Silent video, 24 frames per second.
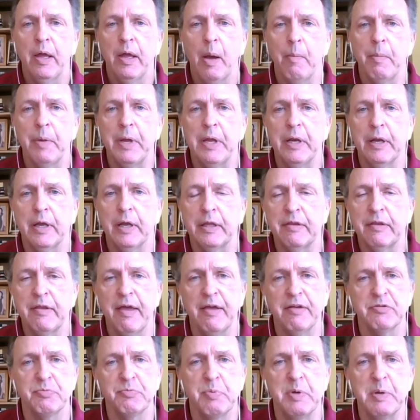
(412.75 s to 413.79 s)
I mean, it
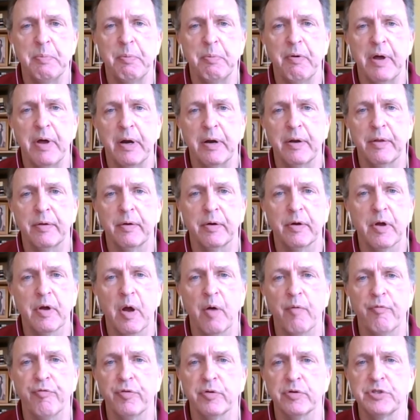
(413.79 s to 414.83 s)
takes people out of their
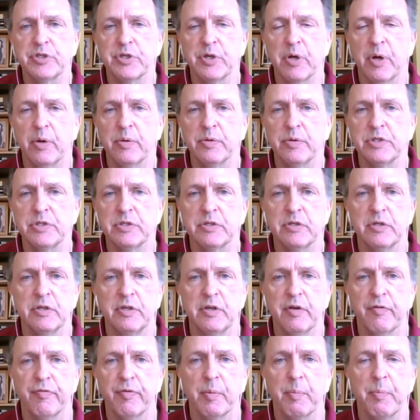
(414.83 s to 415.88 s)
comfort zones to
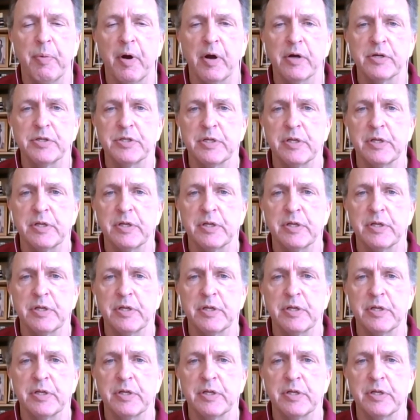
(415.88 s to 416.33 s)
different parts of the